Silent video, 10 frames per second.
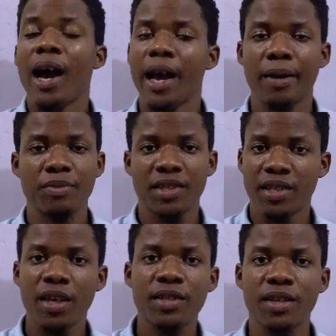I am
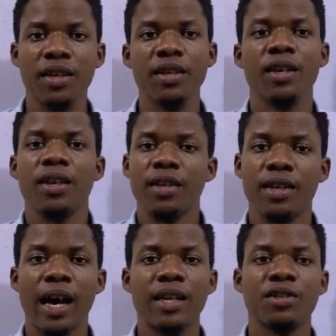certain
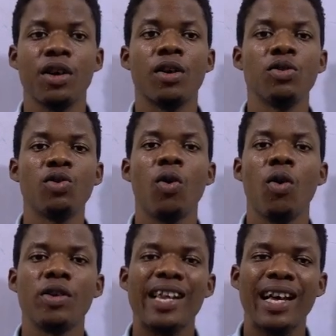that you're going to
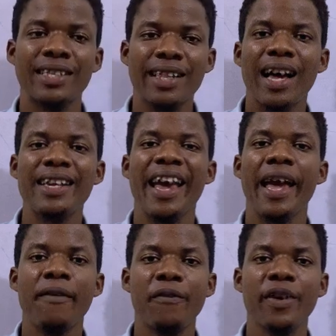understand
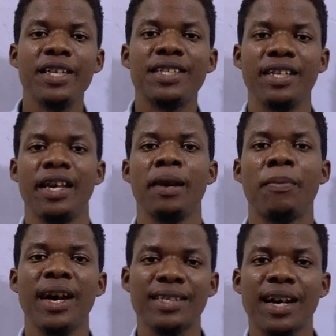everything
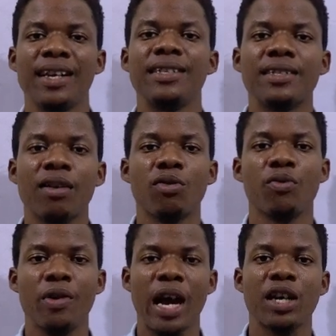about
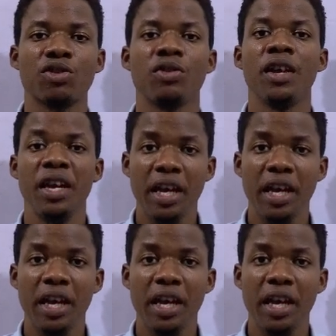Carnnizaro reaction